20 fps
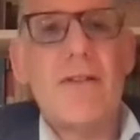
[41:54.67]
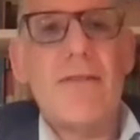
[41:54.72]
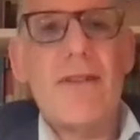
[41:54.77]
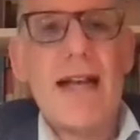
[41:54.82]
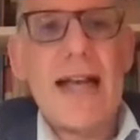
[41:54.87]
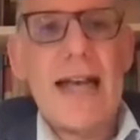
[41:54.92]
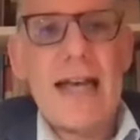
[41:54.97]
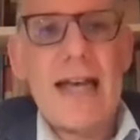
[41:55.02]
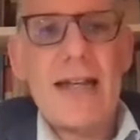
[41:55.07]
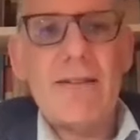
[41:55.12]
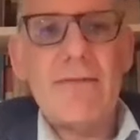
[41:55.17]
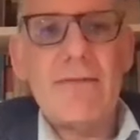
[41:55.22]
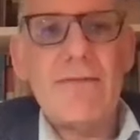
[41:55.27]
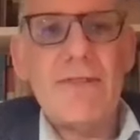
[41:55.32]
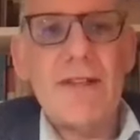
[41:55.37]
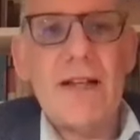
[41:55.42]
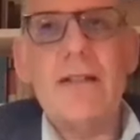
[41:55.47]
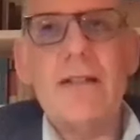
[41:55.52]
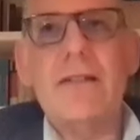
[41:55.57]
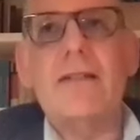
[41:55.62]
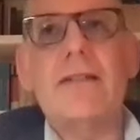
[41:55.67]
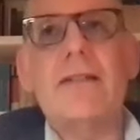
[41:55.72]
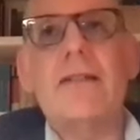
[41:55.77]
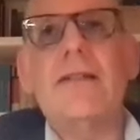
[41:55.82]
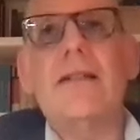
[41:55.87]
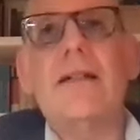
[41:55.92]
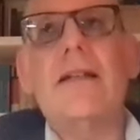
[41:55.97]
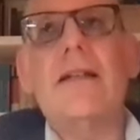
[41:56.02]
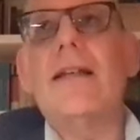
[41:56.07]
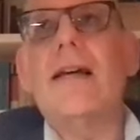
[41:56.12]
if I hadn't felt
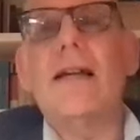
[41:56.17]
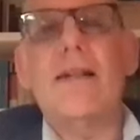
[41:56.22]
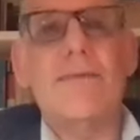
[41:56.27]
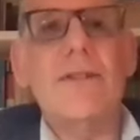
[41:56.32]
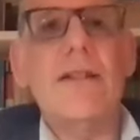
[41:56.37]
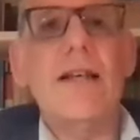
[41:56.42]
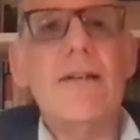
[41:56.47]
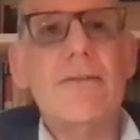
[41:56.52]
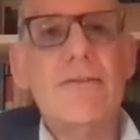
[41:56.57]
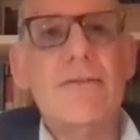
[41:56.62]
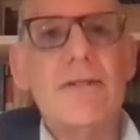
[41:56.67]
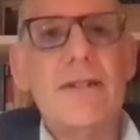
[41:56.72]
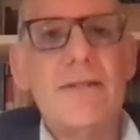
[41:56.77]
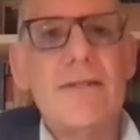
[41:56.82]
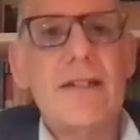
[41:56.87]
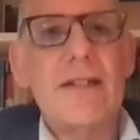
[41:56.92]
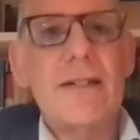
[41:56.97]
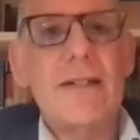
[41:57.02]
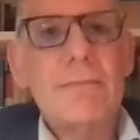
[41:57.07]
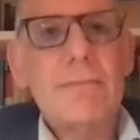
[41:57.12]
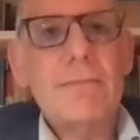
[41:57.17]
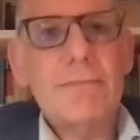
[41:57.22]
a lot of love for Eva.